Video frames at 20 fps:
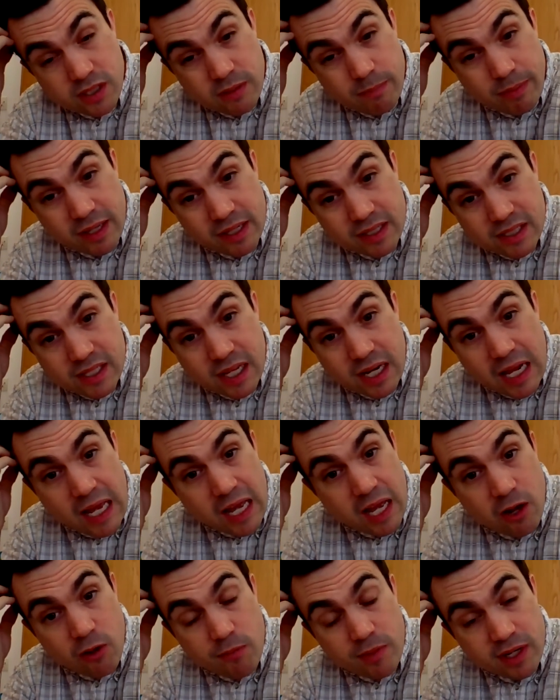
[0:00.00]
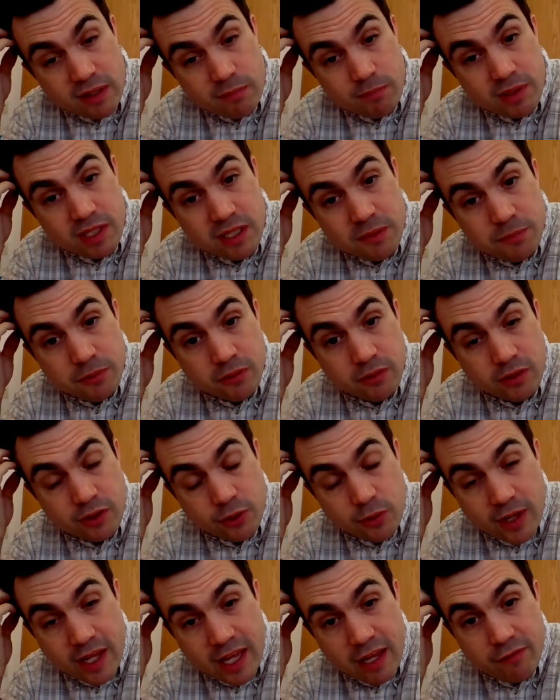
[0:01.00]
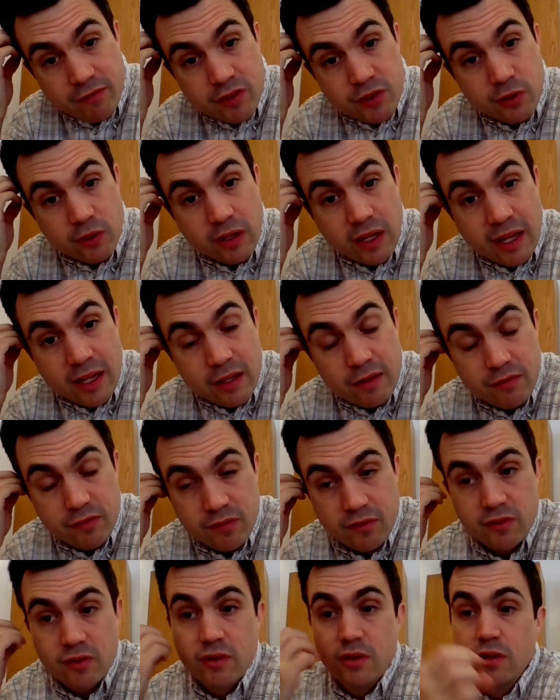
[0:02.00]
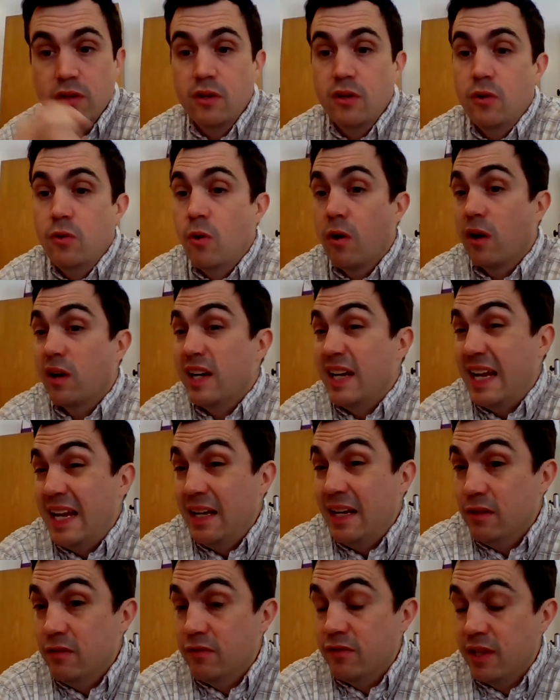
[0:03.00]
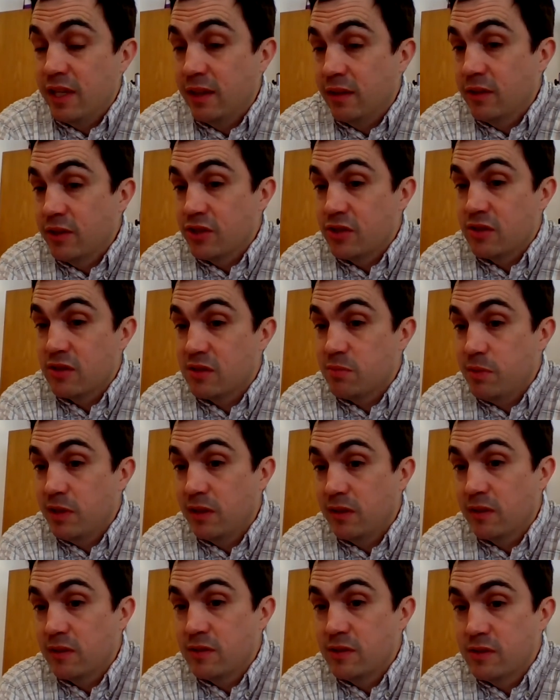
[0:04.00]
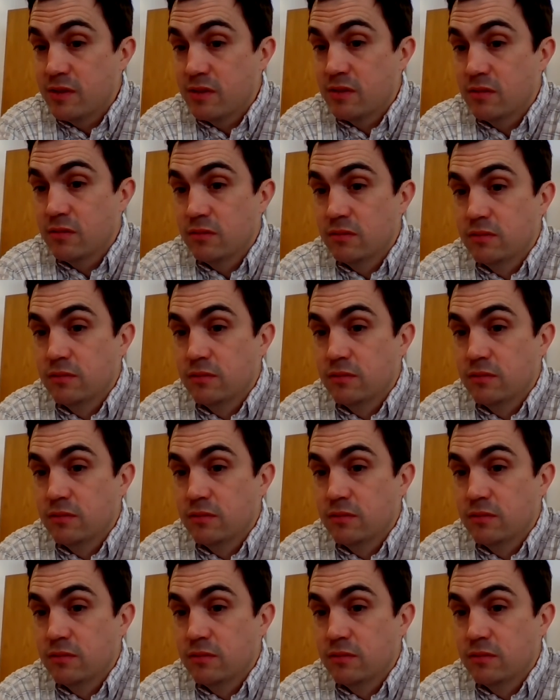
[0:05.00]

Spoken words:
Depends on how many people you have in your life who are native English speakers.